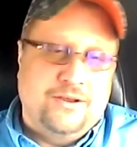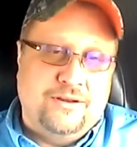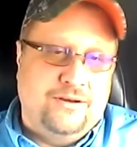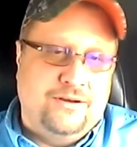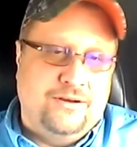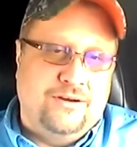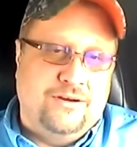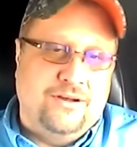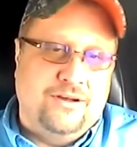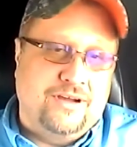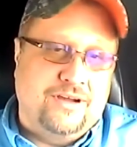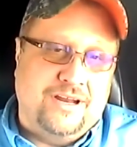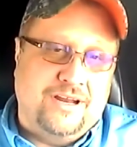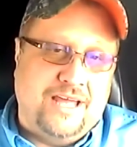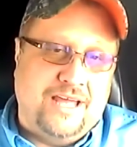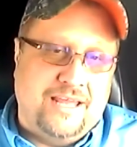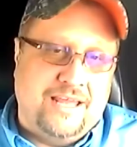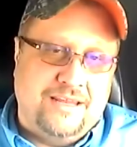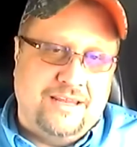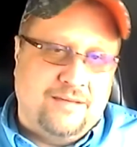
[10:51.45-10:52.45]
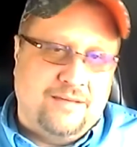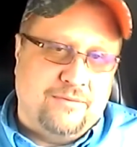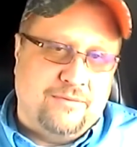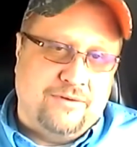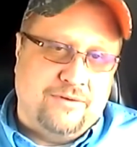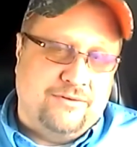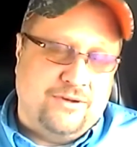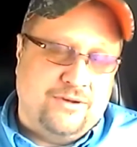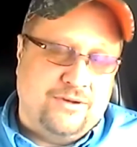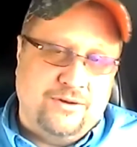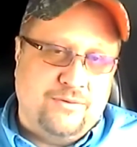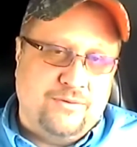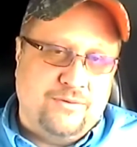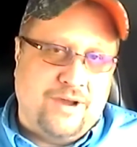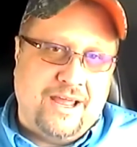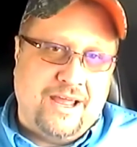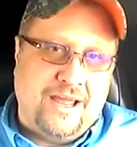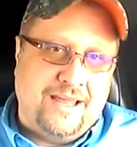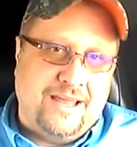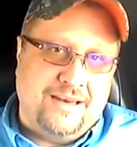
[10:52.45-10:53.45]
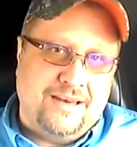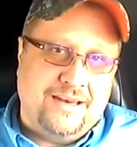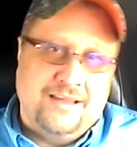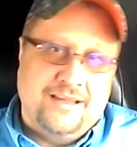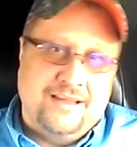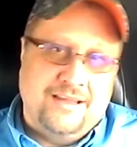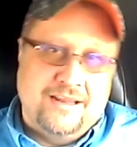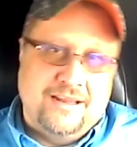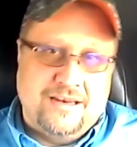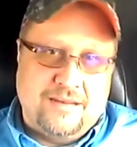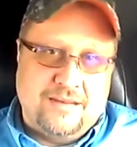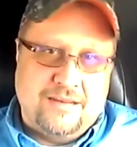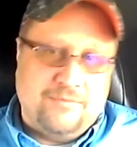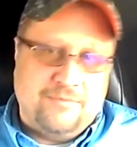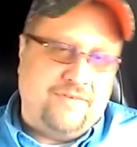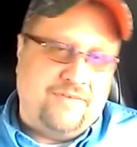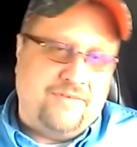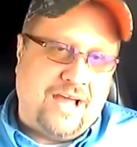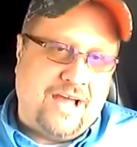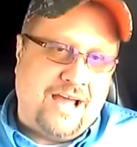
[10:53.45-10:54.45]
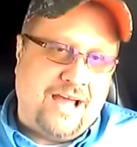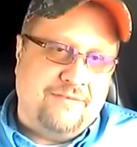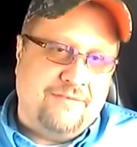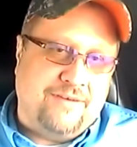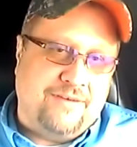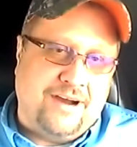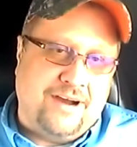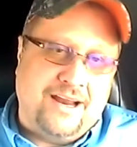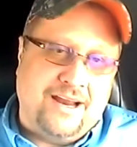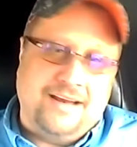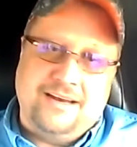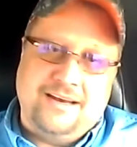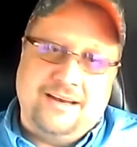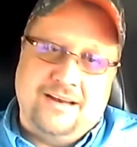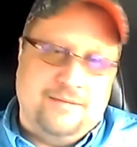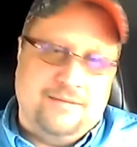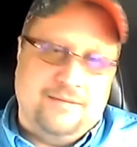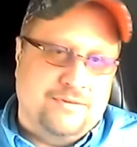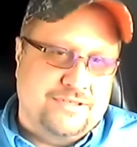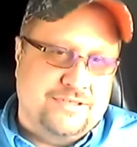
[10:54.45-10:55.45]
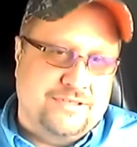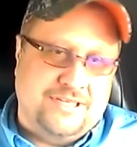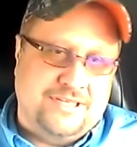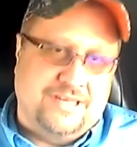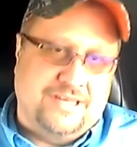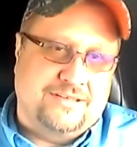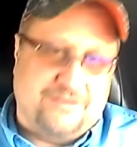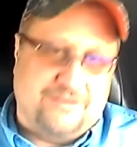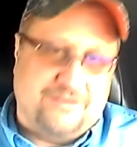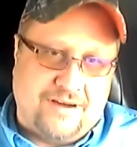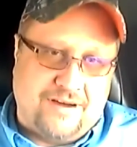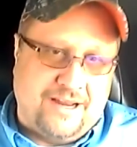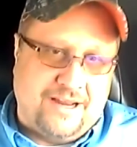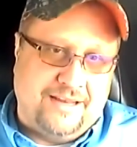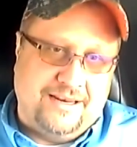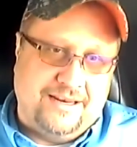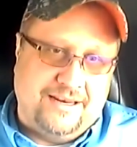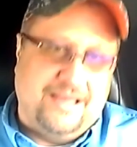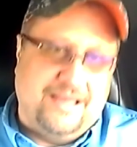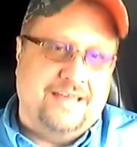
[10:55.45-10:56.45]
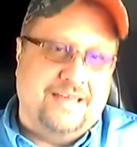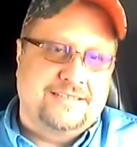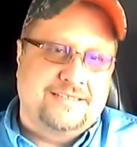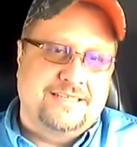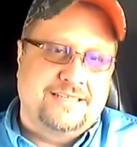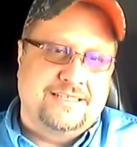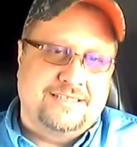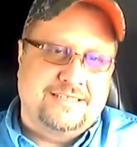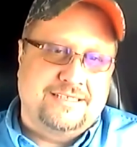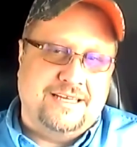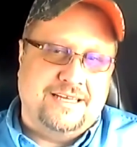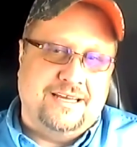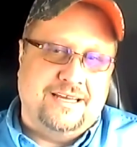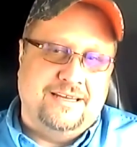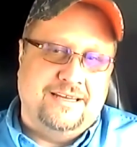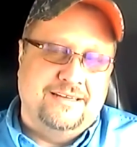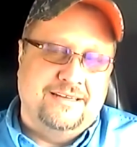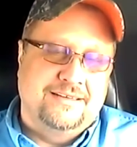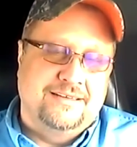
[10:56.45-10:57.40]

You're looking at number 2 ranked, number 5 ranked, number 6 ranked SEC.